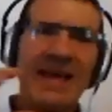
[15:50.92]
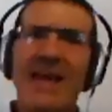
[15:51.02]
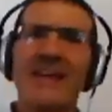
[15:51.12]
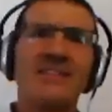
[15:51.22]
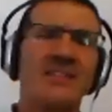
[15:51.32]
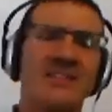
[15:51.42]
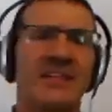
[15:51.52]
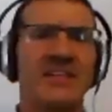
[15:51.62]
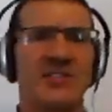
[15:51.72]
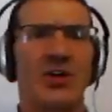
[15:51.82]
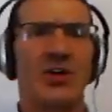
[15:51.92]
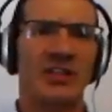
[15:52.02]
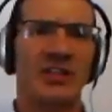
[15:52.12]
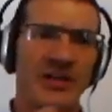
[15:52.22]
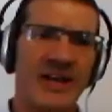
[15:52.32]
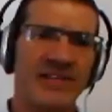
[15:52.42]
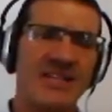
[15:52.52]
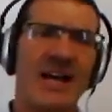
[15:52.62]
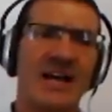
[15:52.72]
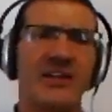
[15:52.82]
And as I said, historically, we'd have
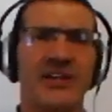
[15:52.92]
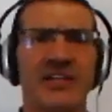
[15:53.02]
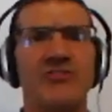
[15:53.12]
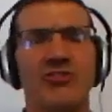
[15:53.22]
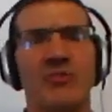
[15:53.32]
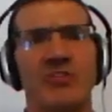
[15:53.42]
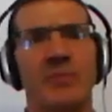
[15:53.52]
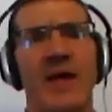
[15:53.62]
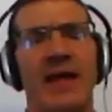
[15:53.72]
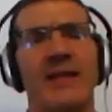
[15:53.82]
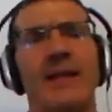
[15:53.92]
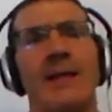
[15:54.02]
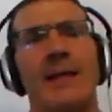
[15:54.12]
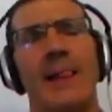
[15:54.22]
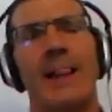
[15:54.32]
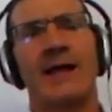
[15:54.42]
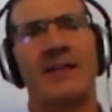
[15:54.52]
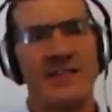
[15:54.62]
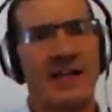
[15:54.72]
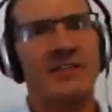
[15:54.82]
targeted instruments, but
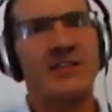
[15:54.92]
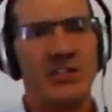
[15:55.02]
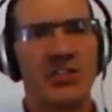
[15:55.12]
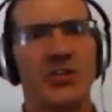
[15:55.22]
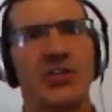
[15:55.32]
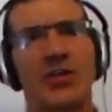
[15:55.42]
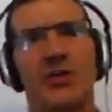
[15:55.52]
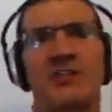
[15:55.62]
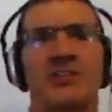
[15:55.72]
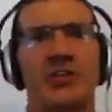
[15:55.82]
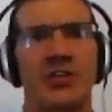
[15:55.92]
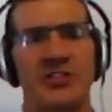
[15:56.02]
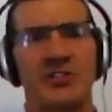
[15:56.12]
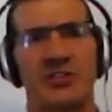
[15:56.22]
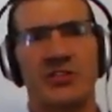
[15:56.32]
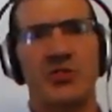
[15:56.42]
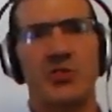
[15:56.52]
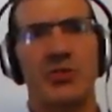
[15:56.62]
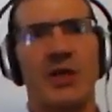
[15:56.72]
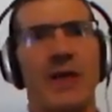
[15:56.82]
conducted internally or externally to the
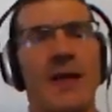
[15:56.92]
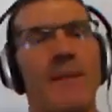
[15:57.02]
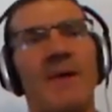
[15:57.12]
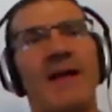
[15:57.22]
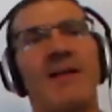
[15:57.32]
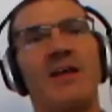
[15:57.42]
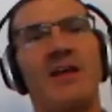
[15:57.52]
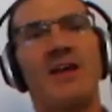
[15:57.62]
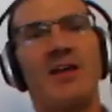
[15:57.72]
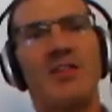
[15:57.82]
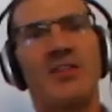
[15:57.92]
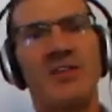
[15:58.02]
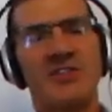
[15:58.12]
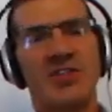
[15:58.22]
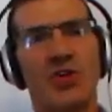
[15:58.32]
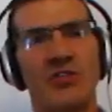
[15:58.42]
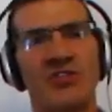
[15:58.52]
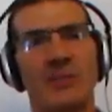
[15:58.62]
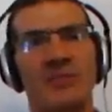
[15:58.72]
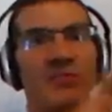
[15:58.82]
school. But this
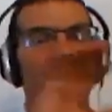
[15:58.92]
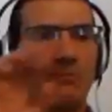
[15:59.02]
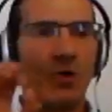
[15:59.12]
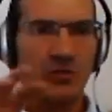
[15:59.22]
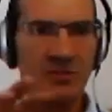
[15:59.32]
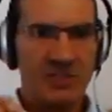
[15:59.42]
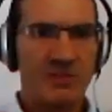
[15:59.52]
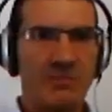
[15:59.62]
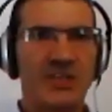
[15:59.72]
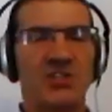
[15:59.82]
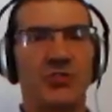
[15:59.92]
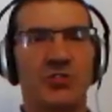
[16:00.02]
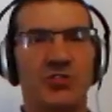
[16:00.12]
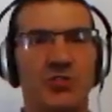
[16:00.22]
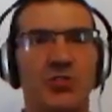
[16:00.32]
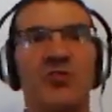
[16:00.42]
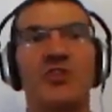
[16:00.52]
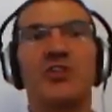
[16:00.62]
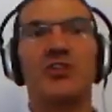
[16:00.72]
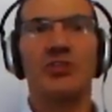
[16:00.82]
concept of a multi-dimensional tool
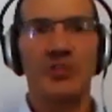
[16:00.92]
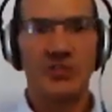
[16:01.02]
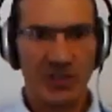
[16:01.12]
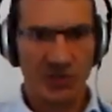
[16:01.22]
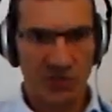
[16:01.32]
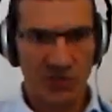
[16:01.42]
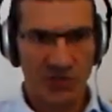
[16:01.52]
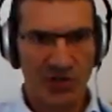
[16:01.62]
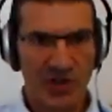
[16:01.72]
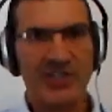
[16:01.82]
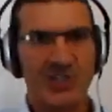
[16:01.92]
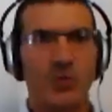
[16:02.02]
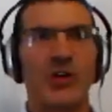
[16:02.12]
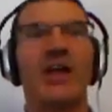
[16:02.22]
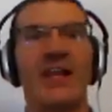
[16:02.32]
for universal screening is what I